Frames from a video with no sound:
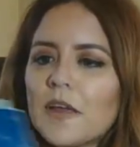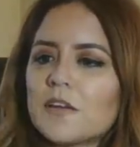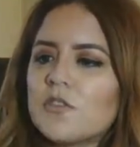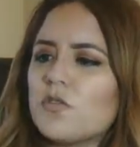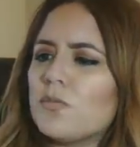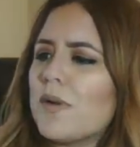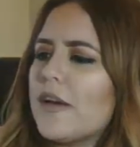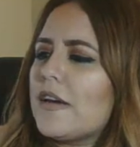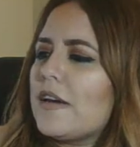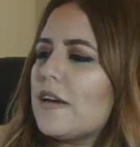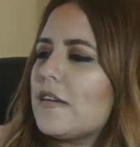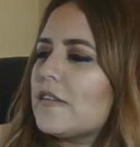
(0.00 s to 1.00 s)
To my
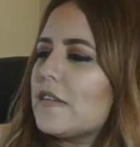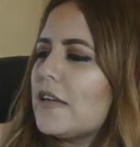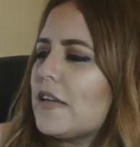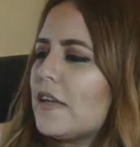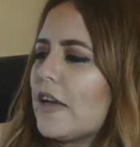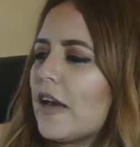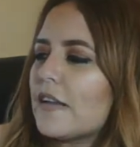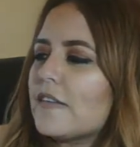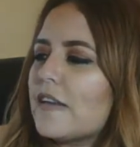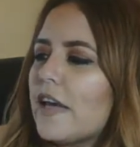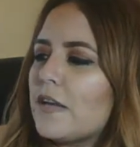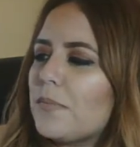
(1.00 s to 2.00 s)
cousin at
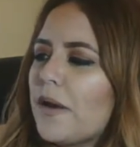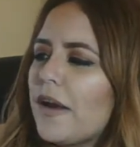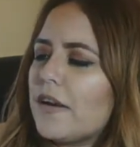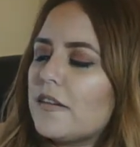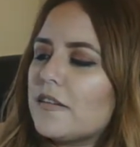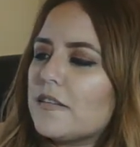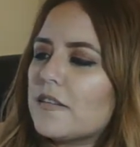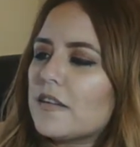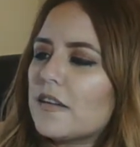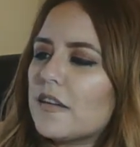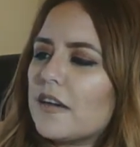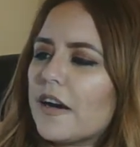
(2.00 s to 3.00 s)
Sandbags,
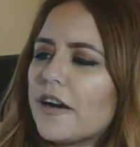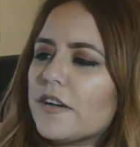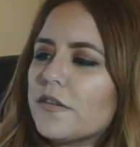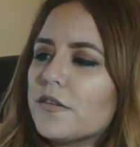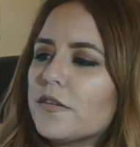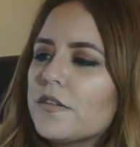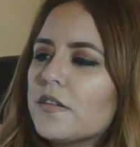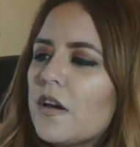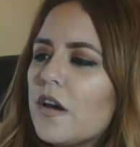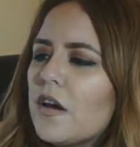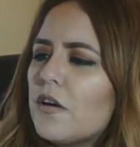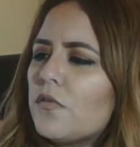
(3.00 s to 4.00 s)
Giles,
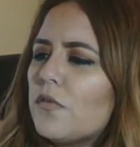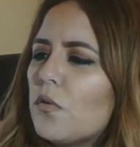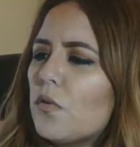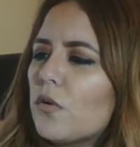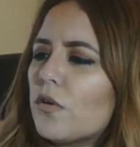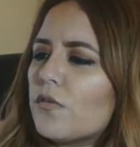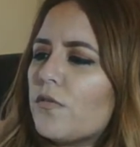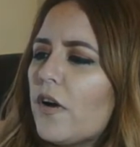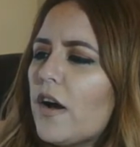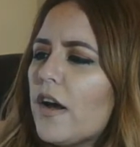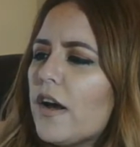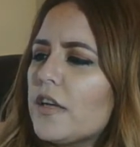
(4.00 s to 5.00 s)
for
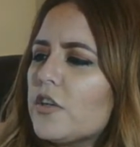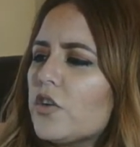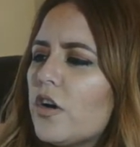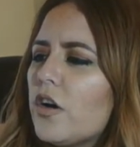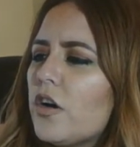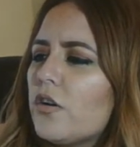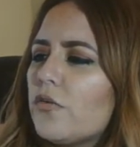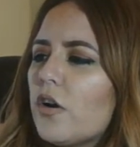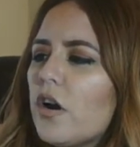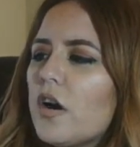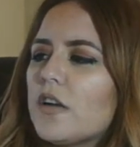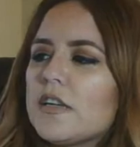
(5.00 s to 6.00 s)
Phi, John,
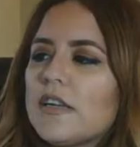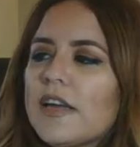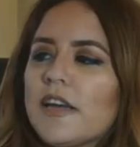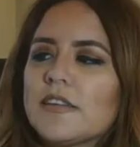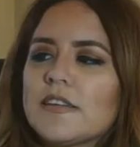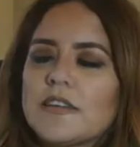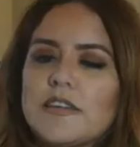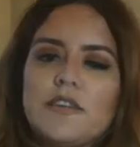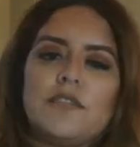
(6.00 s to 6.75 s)
Rod, and Andy